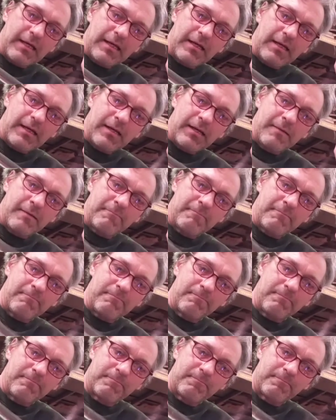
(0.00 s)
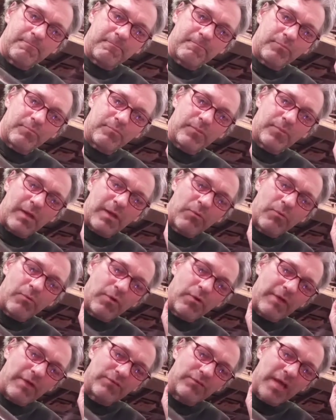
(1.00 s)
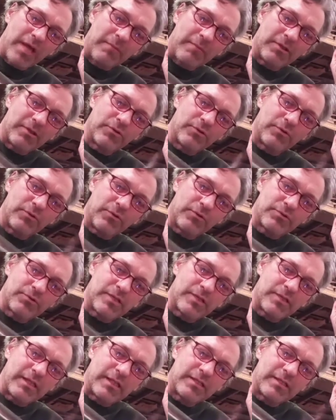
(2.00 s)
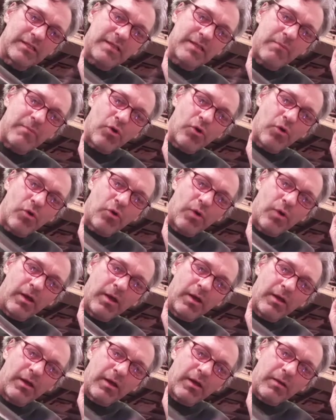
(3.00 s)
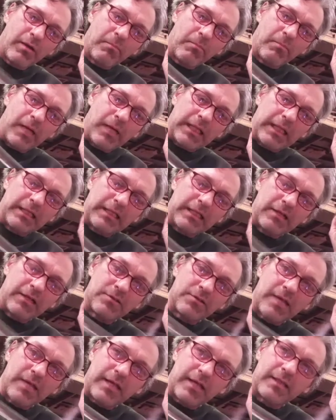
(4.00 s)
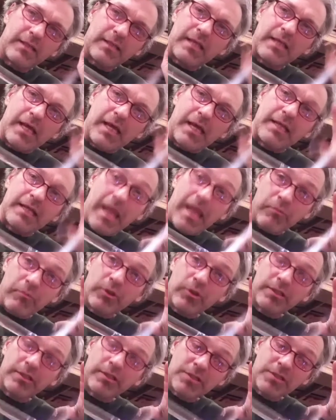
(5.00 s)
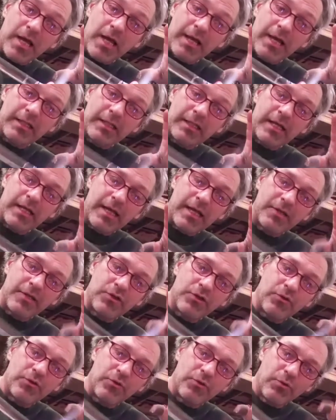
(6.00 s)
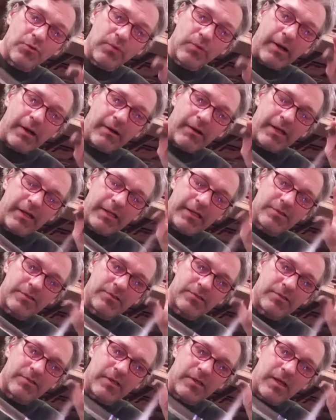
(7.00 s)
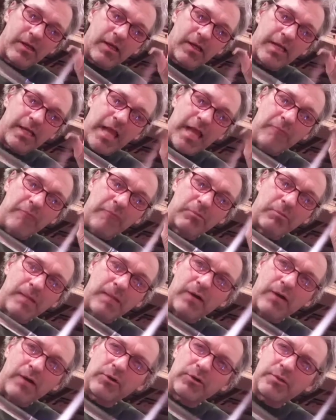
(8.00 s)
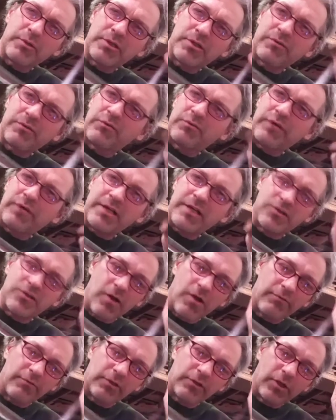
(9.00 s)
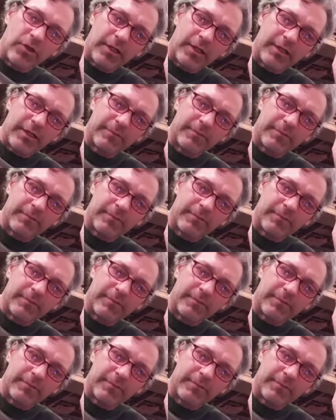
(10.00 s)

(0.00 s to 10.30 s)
Um, I won't have time to do those in the demo. But there's like the enamel design that I do, where it's uh, enamel powder, which gives a very soft look.